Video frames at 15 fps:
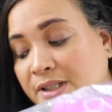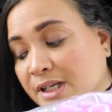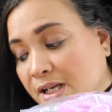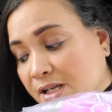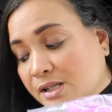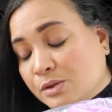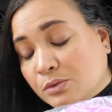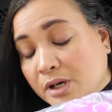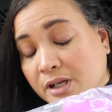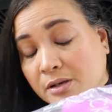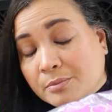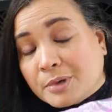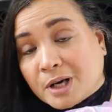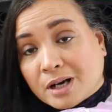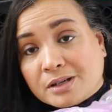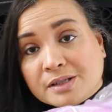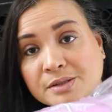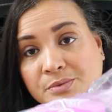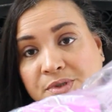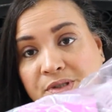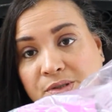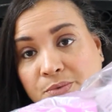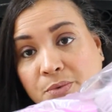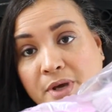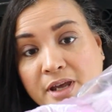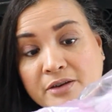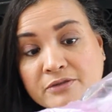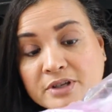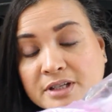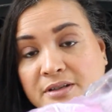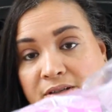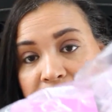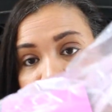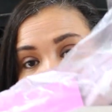That is why the box was so heavy, because